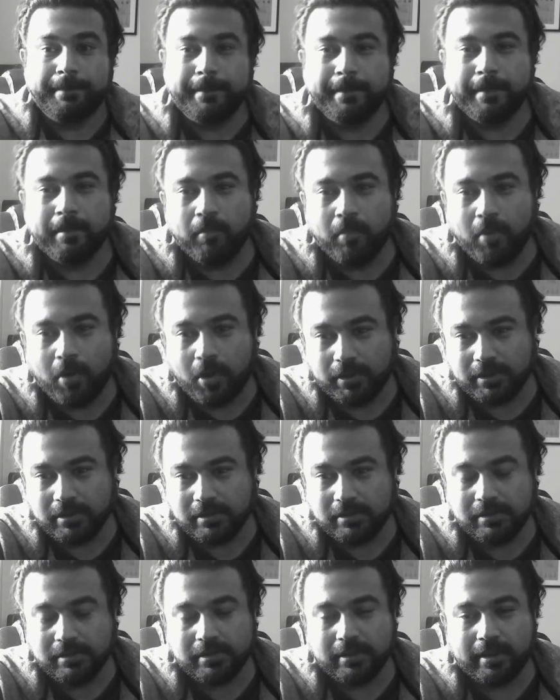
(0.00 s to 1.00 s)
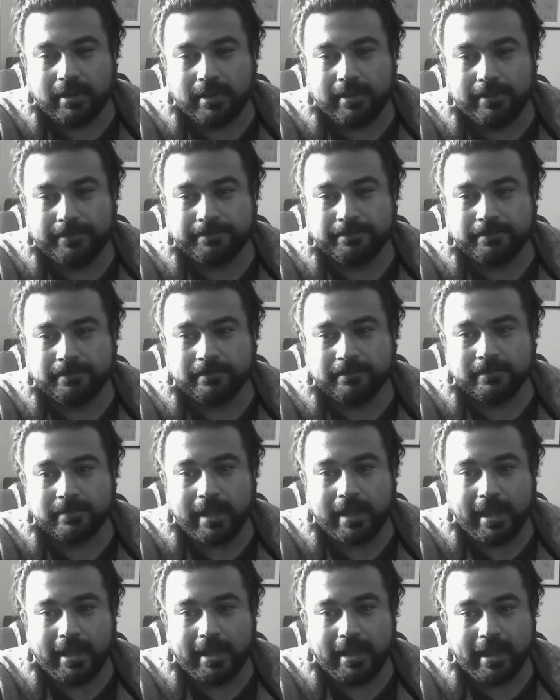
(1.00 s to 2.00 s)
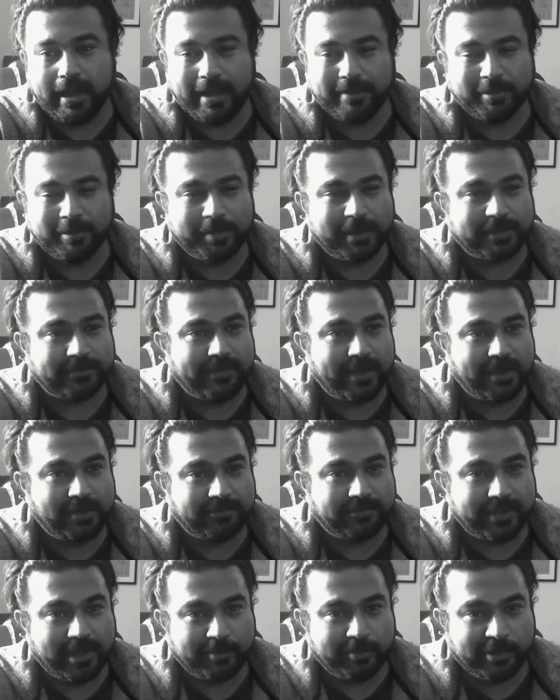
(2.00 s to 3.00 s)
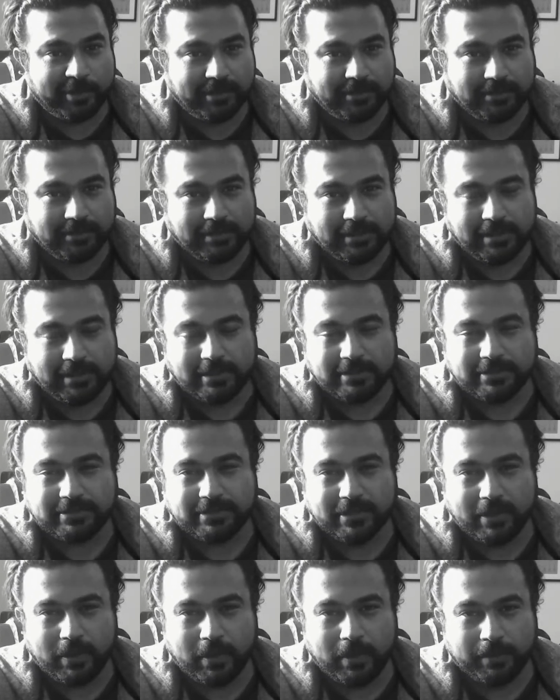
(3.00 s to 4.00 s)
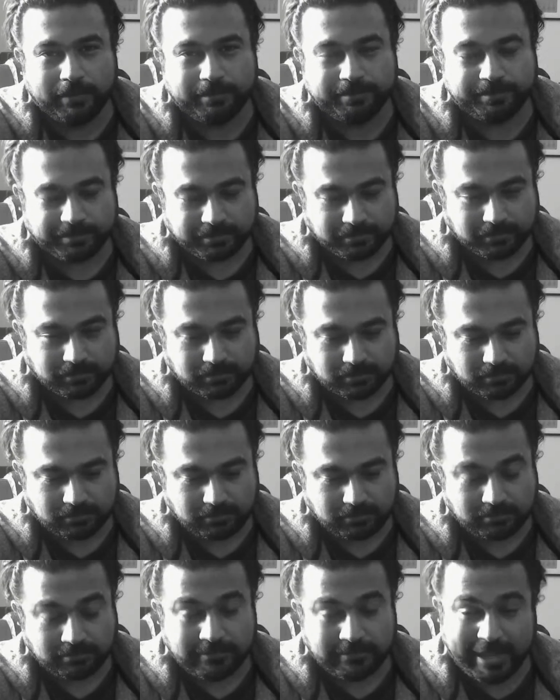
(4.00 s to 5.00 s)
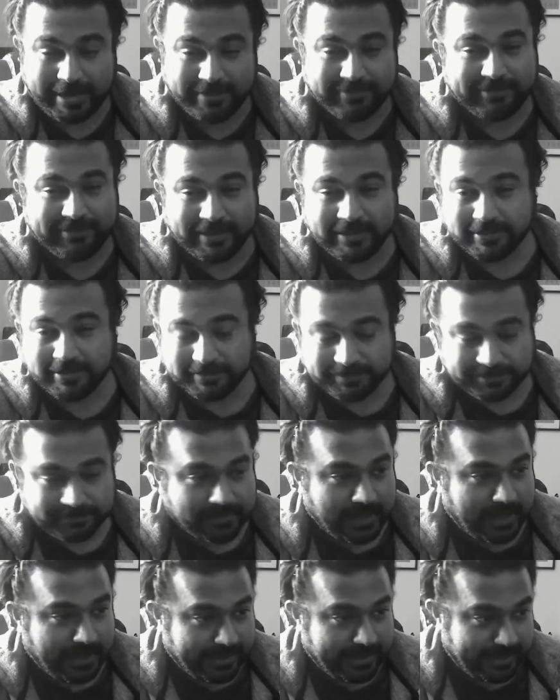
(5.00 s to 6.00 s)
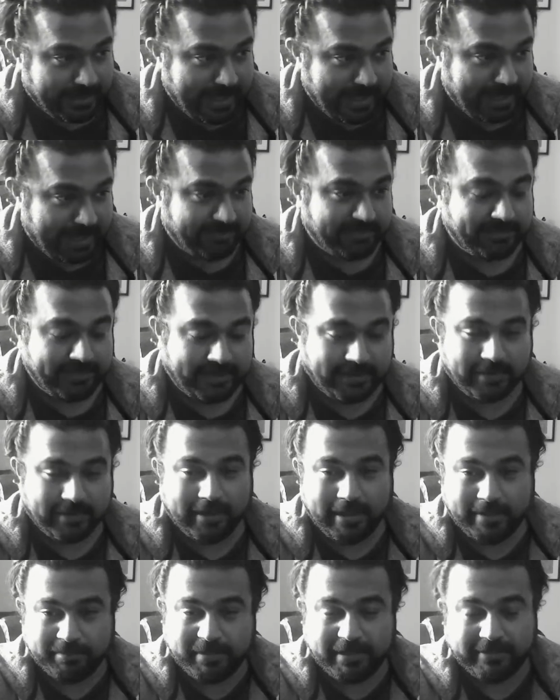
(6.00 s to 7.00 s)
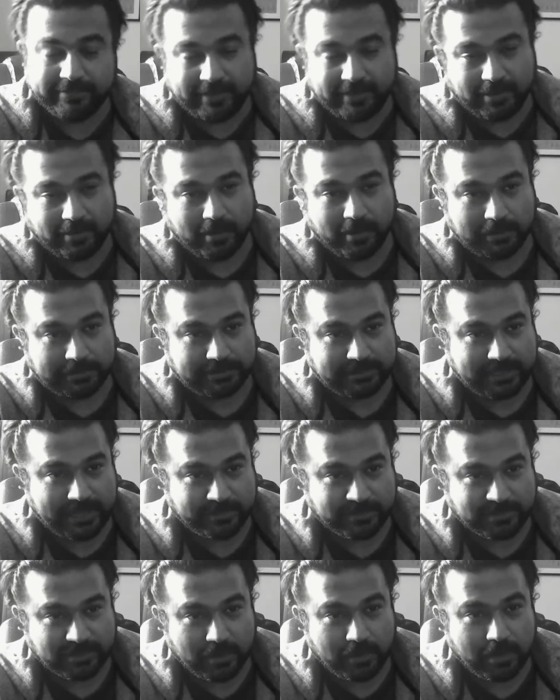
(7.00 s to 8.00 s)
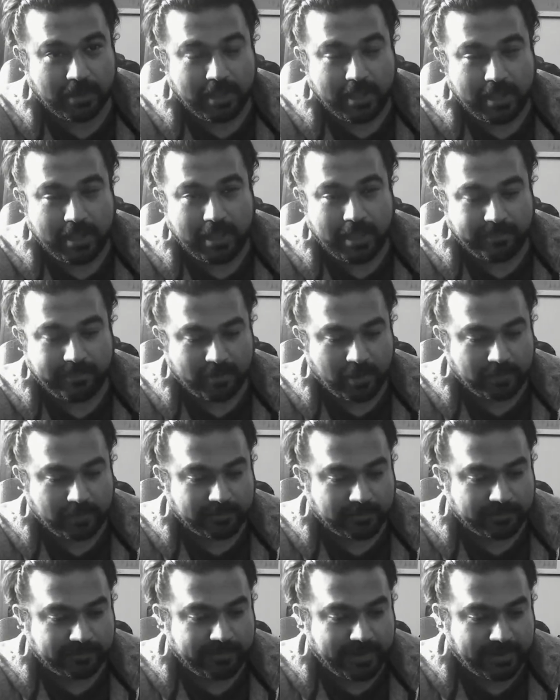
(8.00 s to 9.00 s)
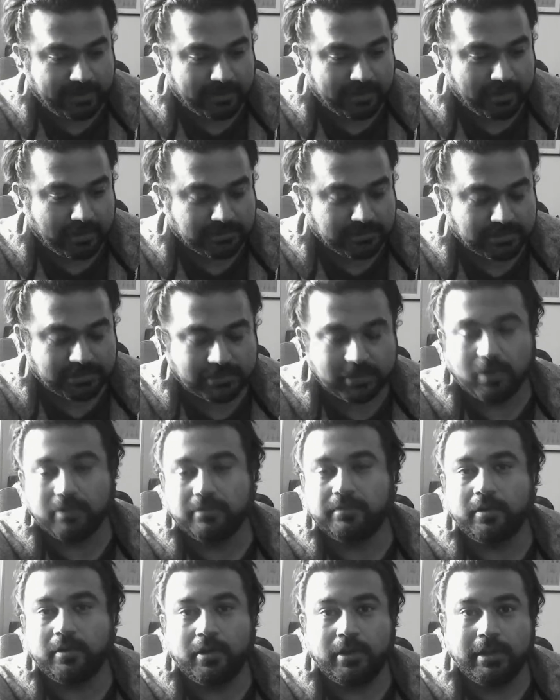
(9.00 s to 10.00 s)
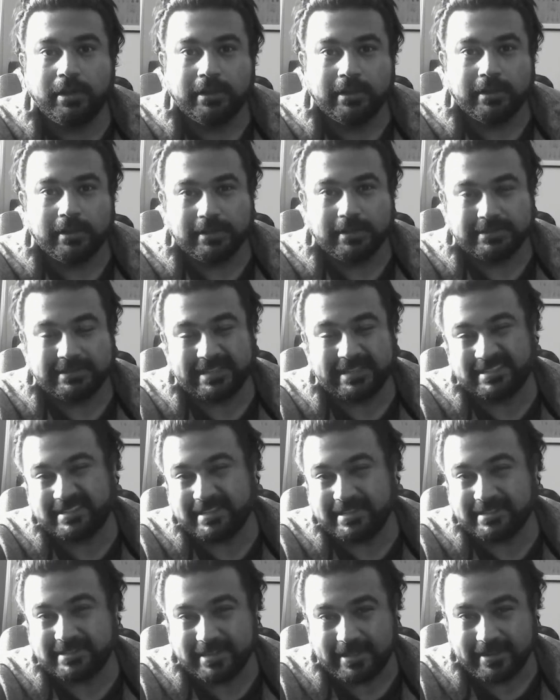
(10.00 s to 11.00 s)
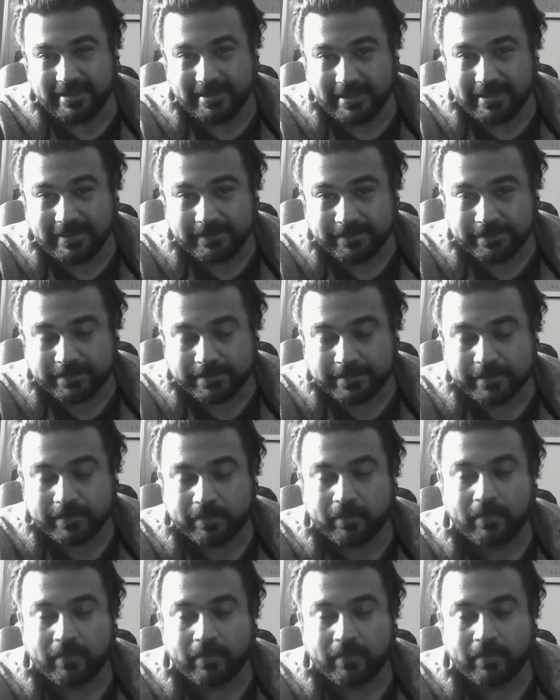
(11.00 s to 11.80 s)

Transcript: Model, I'm a big fan of Yamaha, so and a Fender. I have a Fender. I play Fender all the time. So if you're going for Fender, just go for a 60 CE,